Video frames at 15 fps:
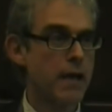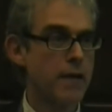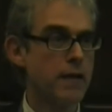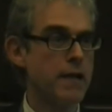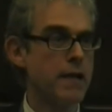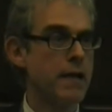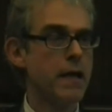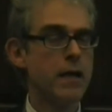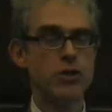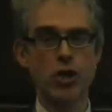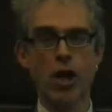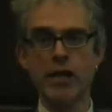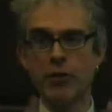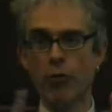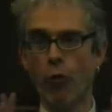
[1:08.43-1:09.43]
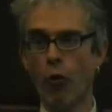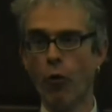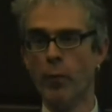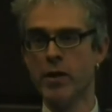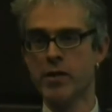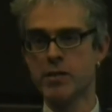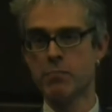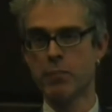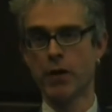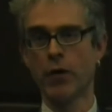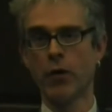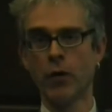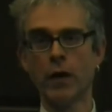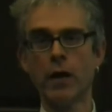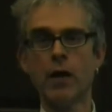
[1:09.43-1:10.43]
the ginormous
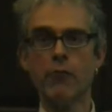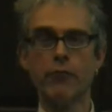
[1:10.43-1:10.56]
bill